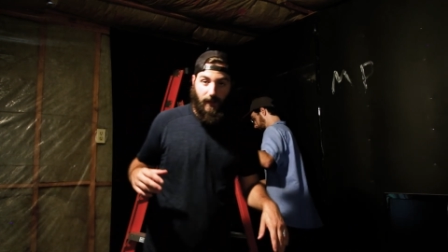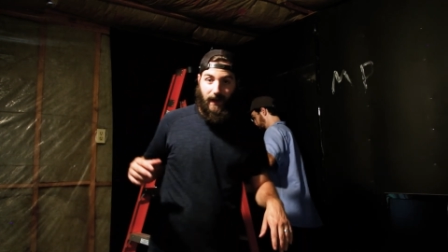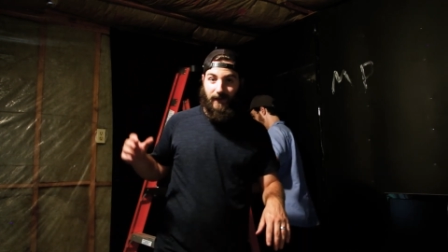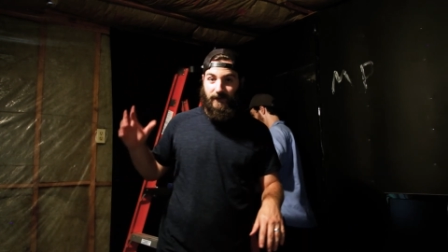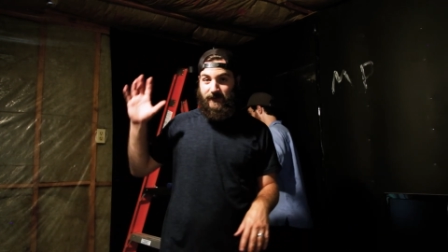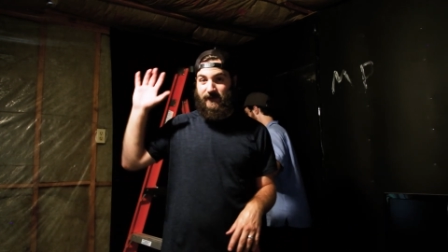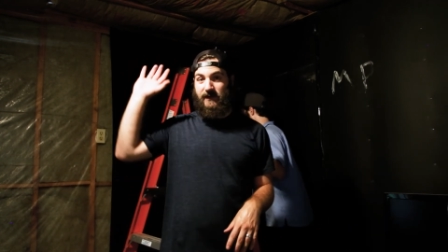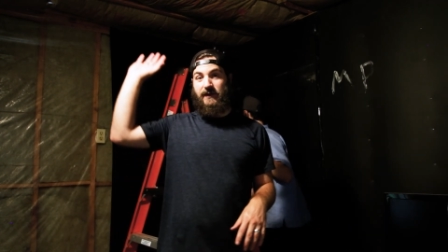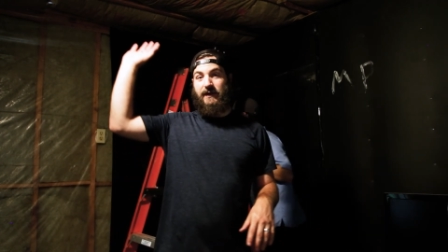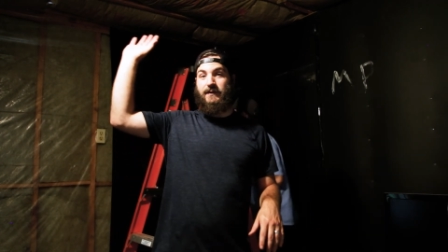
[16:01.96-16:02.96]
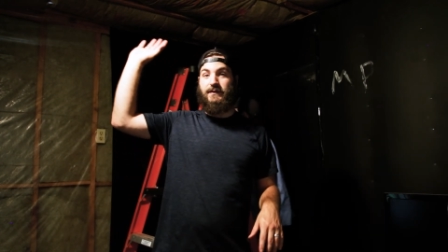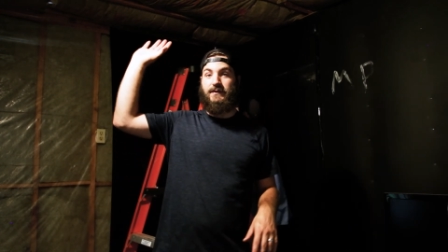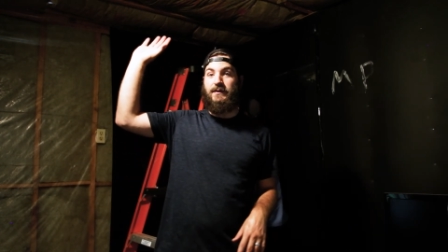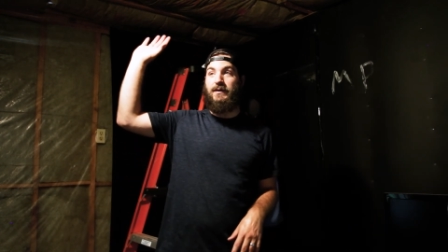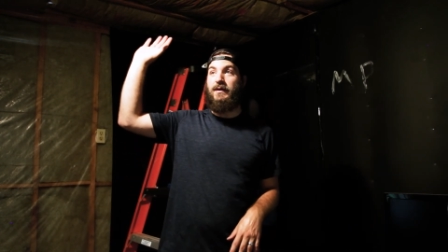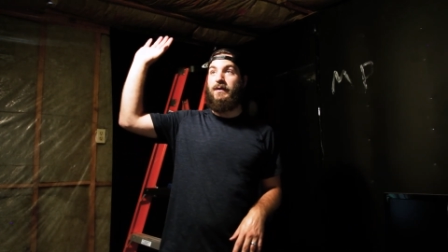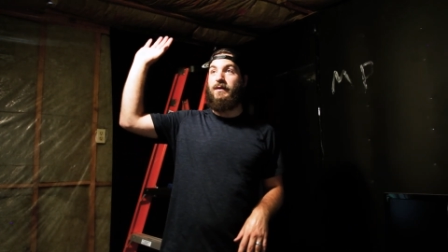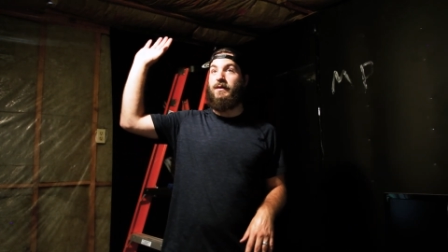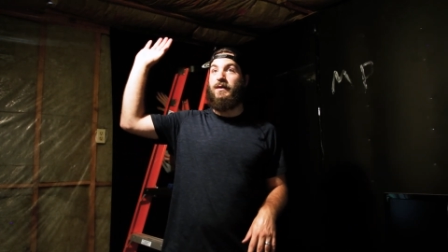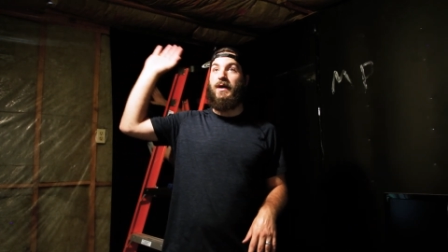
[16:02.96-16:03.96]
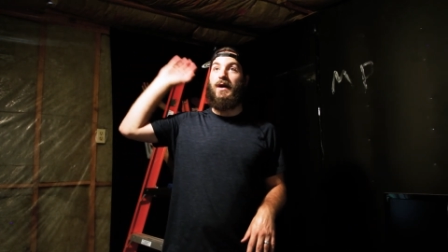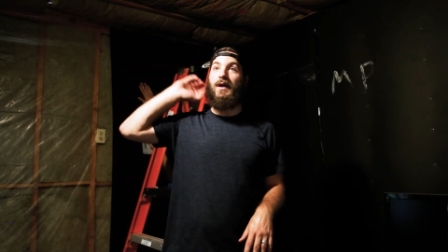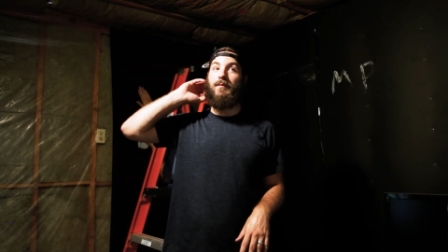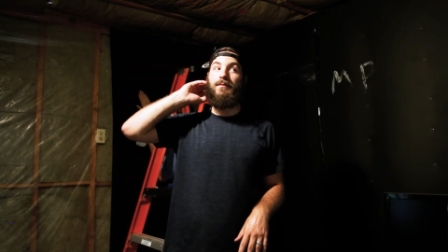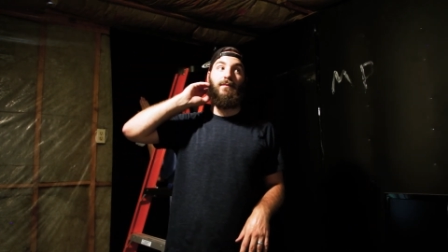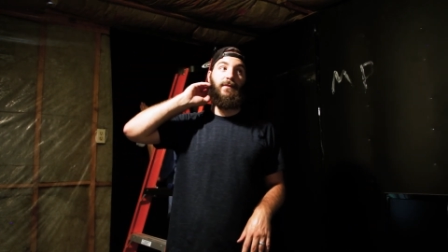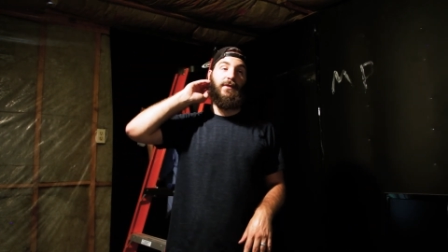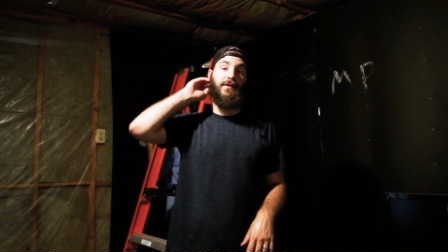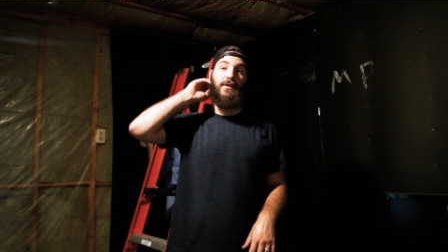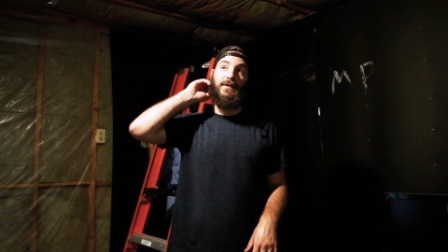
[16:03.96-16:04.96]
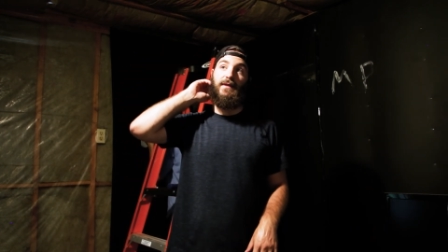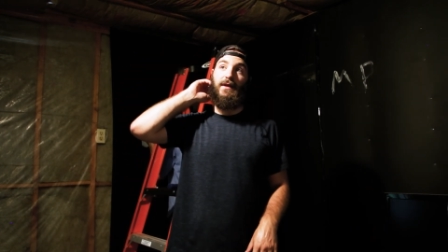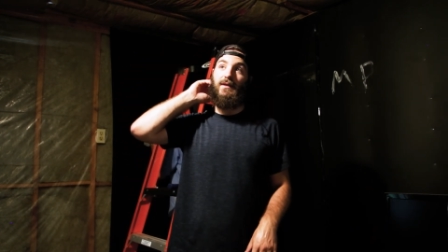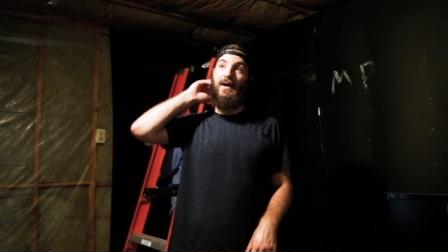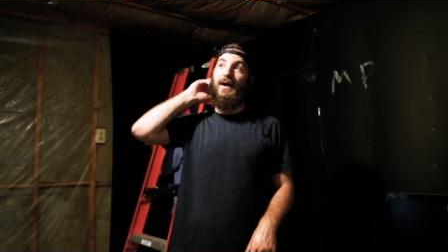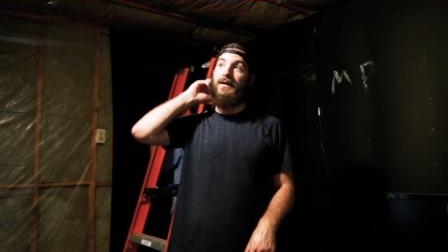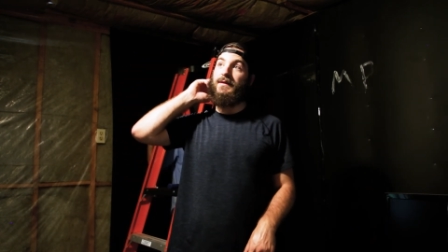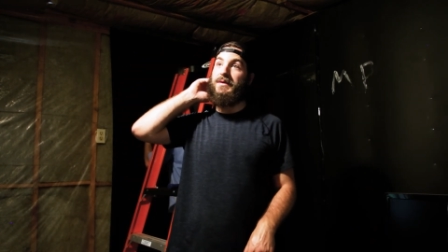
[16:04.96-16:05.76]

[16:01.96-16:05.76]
and the ceiling. So it's gonna take a lot,